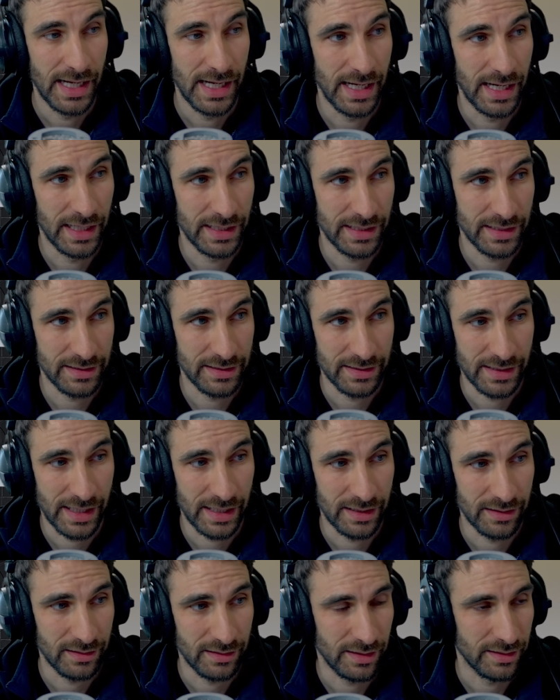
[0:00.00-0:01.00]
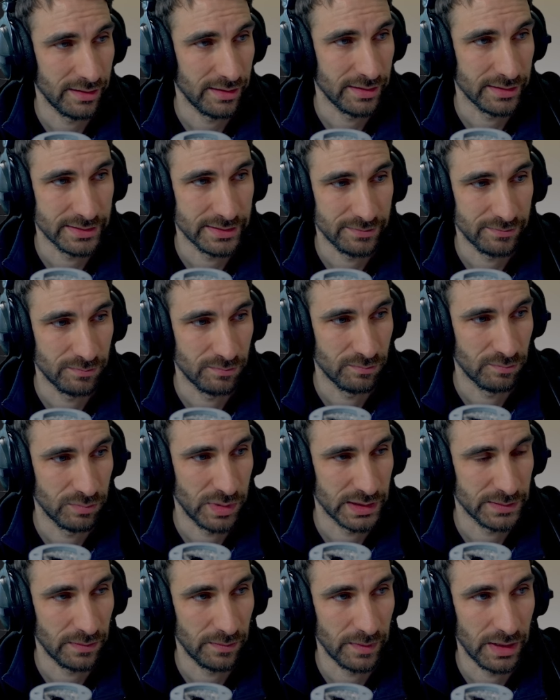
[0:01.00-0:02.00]
Other than that, I think that's
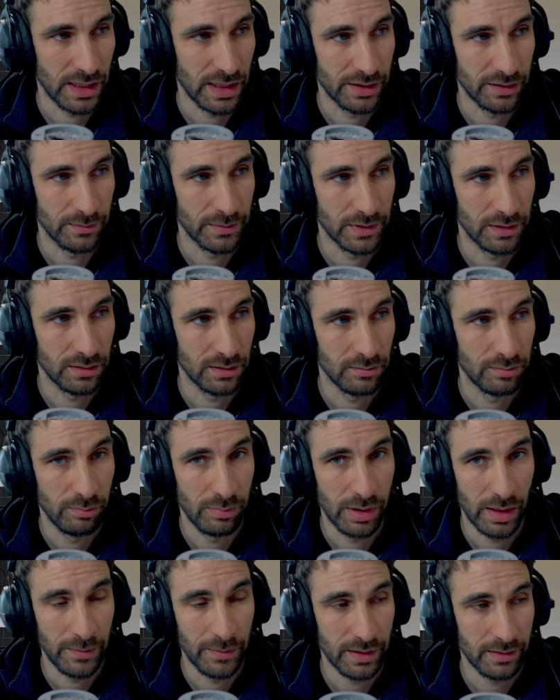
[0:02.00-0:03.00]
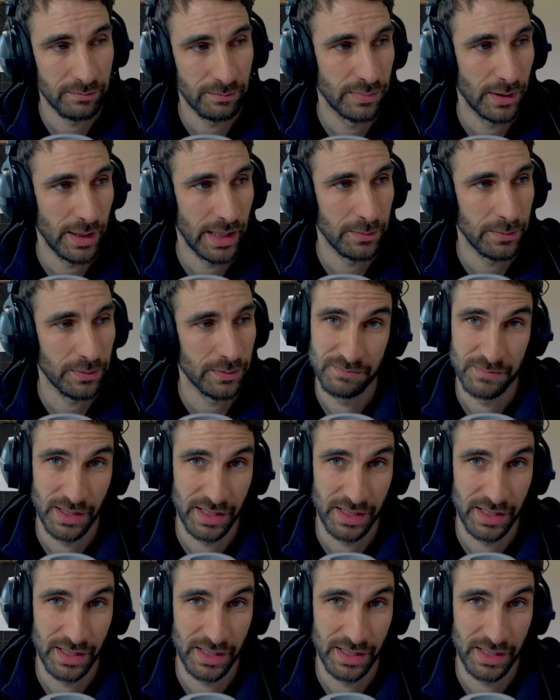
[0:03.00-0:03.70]
probably 100 mil plumbing pipe.